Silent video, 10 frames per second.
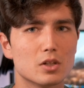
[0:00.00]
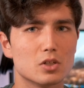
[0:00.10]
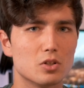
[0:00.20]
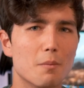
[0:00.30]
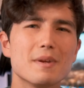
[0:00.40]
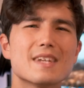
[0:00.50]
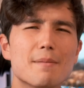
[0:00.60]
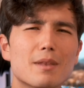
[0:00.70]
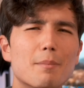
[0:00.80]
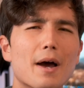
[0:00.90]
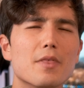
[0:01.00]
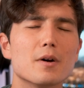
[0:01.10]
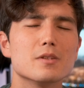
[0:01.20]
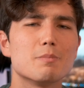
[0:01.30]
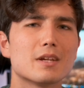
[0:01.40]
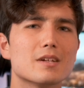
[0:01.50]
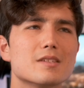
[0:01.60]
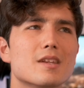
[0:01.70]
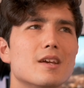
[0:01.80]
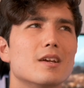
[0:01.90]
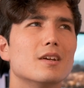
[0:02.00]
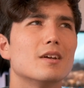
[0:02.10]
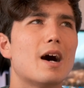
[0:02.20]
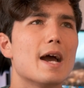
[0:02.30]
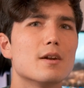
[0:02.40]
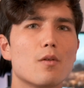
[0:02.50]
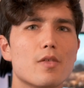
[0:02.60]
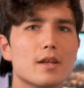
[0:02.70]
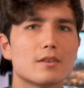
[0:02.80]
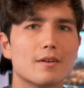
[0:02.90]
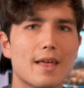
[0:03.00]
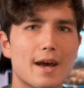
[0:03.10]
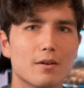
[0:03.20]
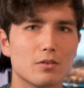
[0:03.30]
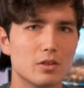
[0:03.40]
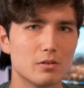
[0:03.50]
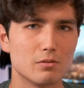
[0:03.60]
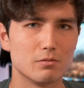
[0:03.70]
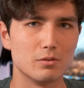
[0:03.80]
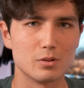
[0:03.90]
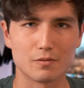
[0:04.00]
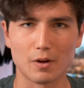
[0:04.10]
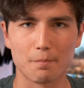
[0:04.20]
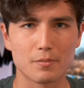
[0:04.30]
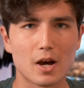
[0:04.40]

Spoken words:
don't be tempted by those, because I don't think they're that useful.